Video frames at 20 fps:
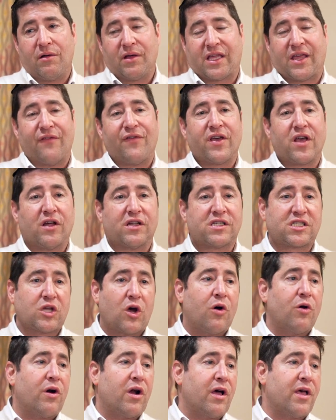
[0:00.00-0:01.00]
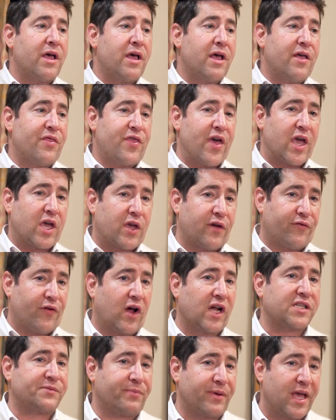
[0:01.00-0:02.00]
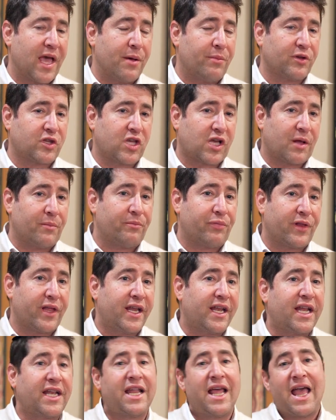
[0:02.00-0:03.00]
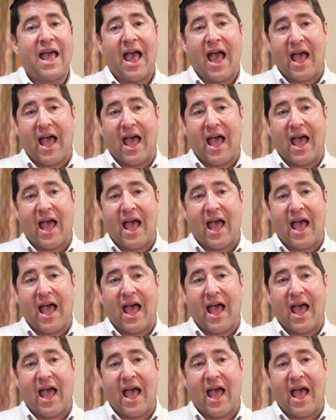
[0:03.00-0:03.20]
giving Torah, thank you for us being able to complete it,